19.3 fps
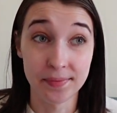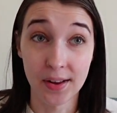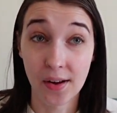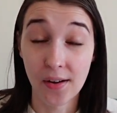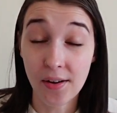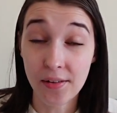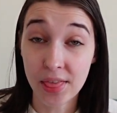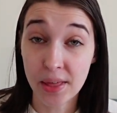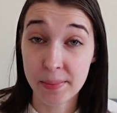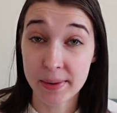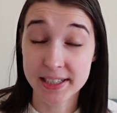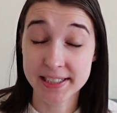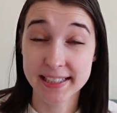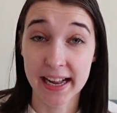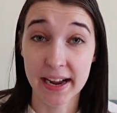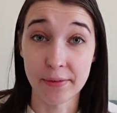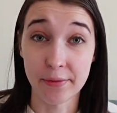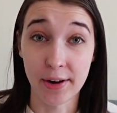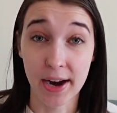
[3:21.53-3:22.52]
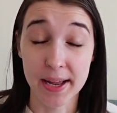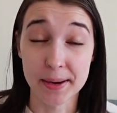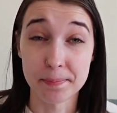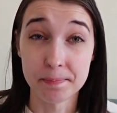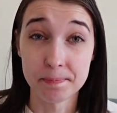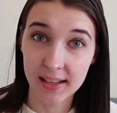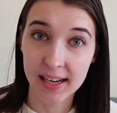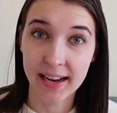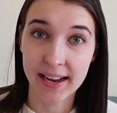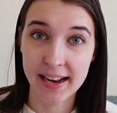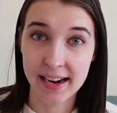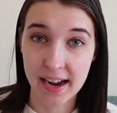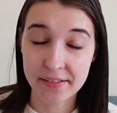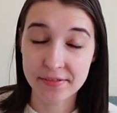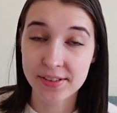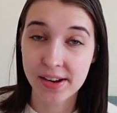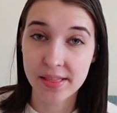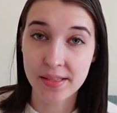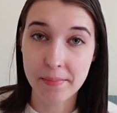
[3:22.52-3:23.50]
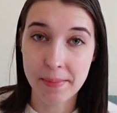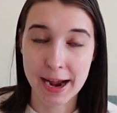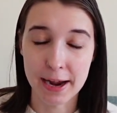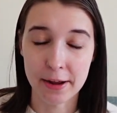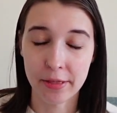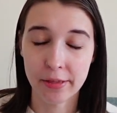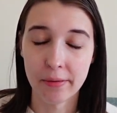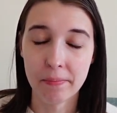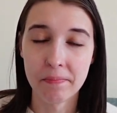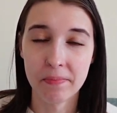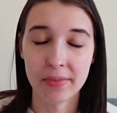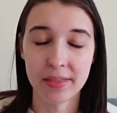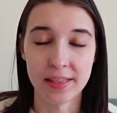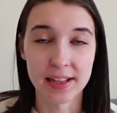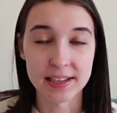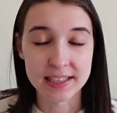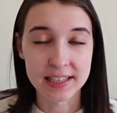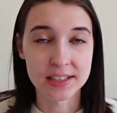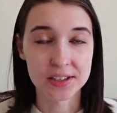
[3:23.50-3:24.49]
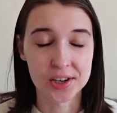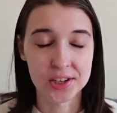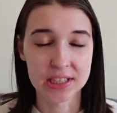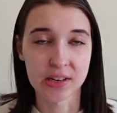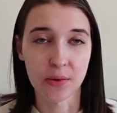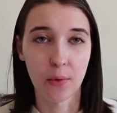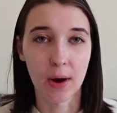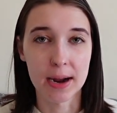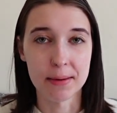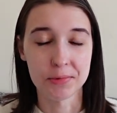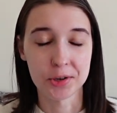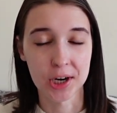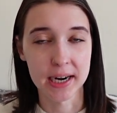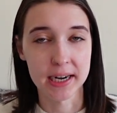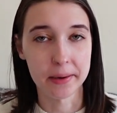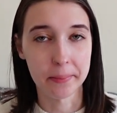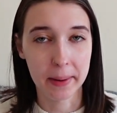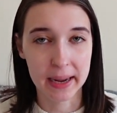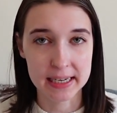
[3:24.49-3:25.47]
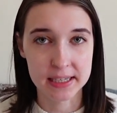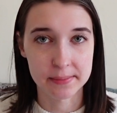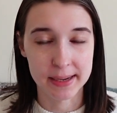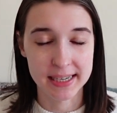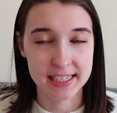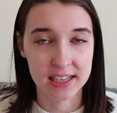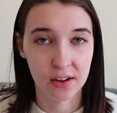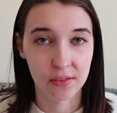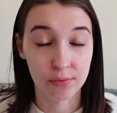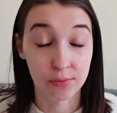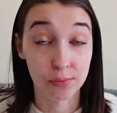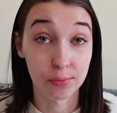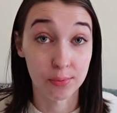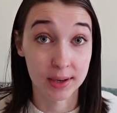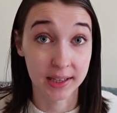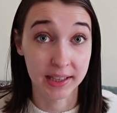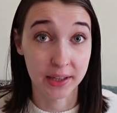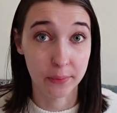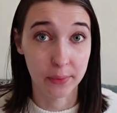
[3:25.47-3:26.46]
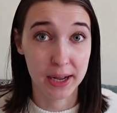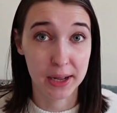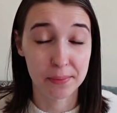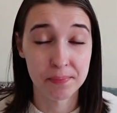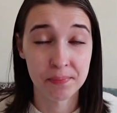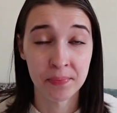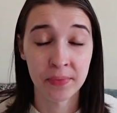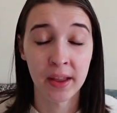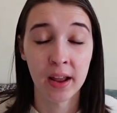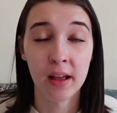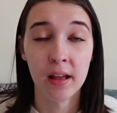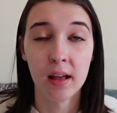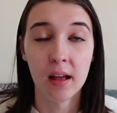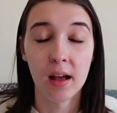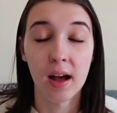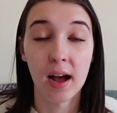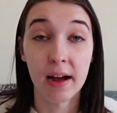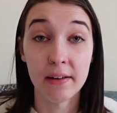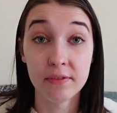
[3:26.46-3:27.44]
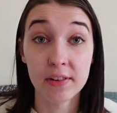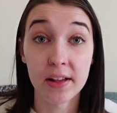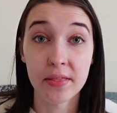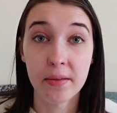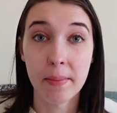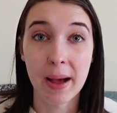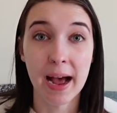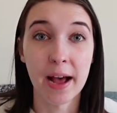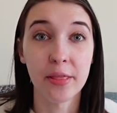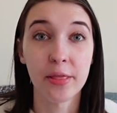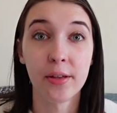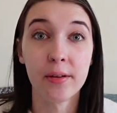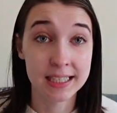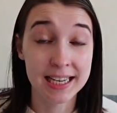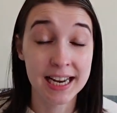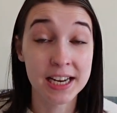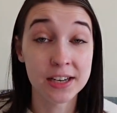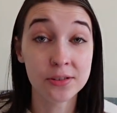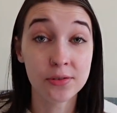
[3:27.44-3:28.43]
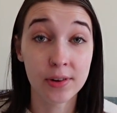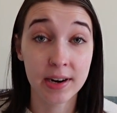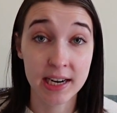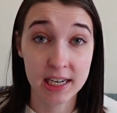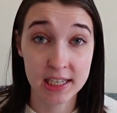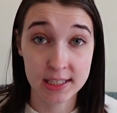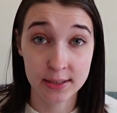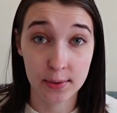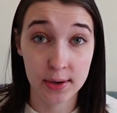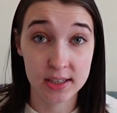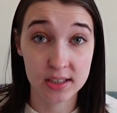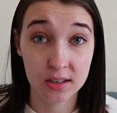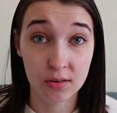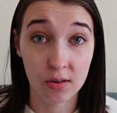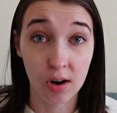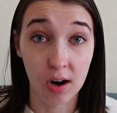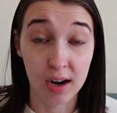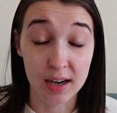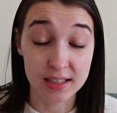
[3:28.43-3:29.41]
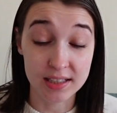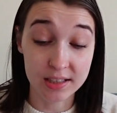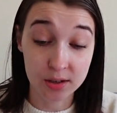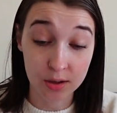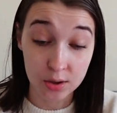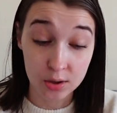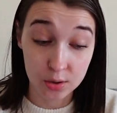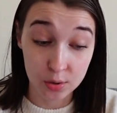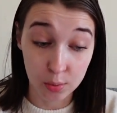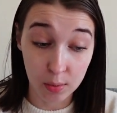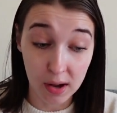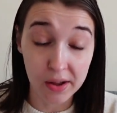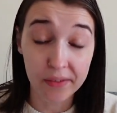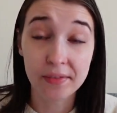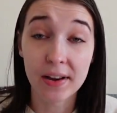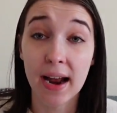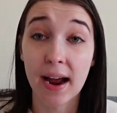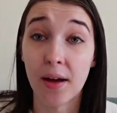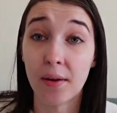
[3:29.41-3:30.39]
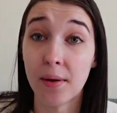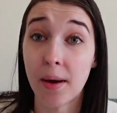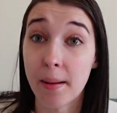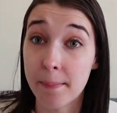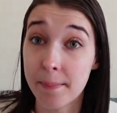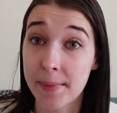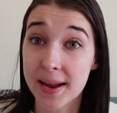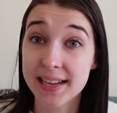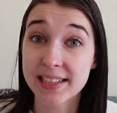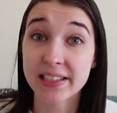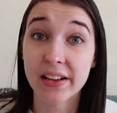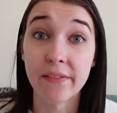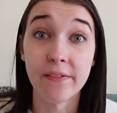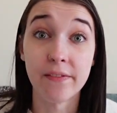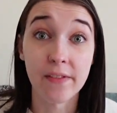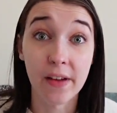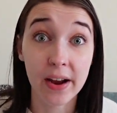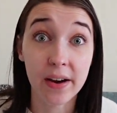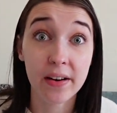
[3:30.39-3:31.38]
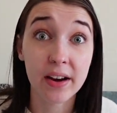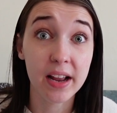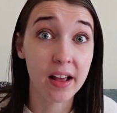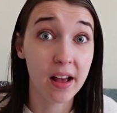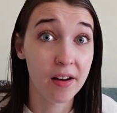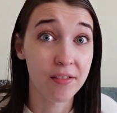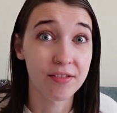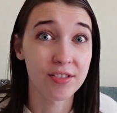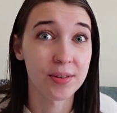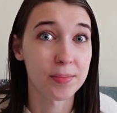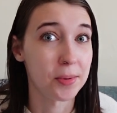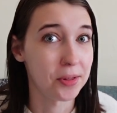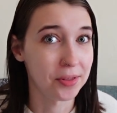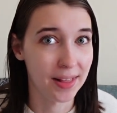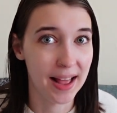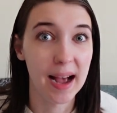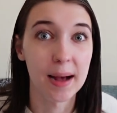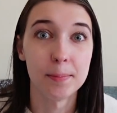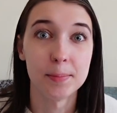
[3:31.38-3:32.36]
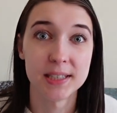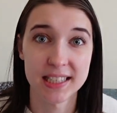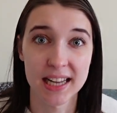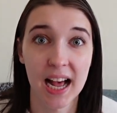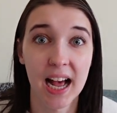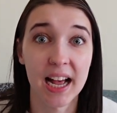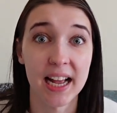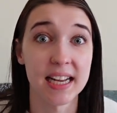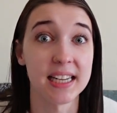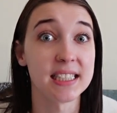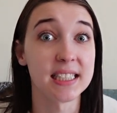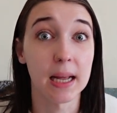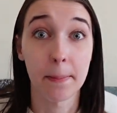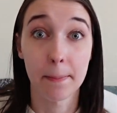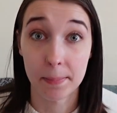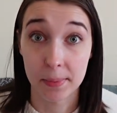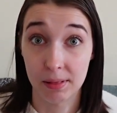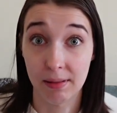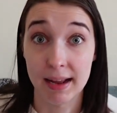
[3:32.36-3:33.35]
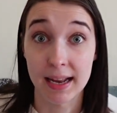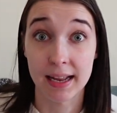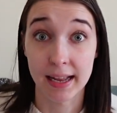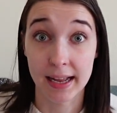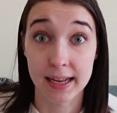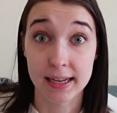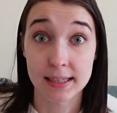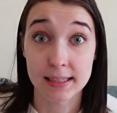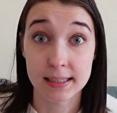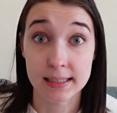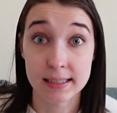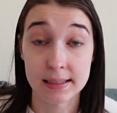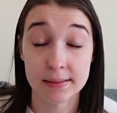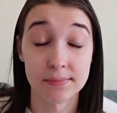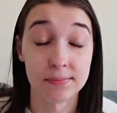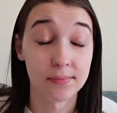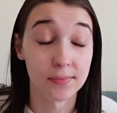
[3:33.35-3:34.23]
all the books I read, and I've done the math. This is also why I'm trying to pace myself really well. I've done the math. 10 granny squares across, 12 down, makes a very comfortable lap size blanket.